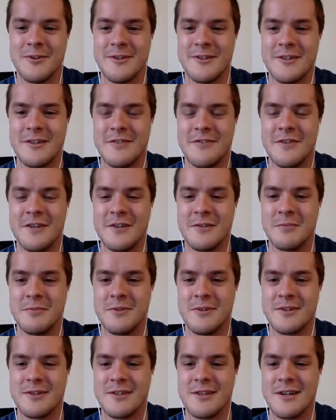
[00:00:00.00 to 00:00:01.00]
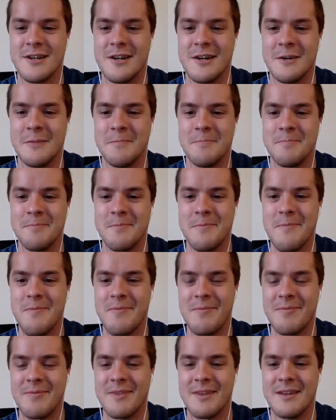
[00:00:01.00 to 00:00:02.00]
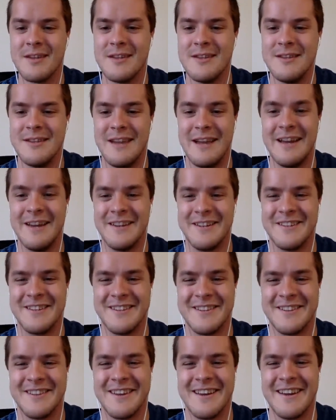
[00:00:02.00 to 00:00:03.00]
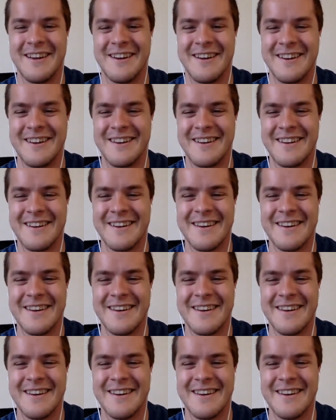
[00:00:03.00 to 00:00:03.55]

to see Facebook's data layer,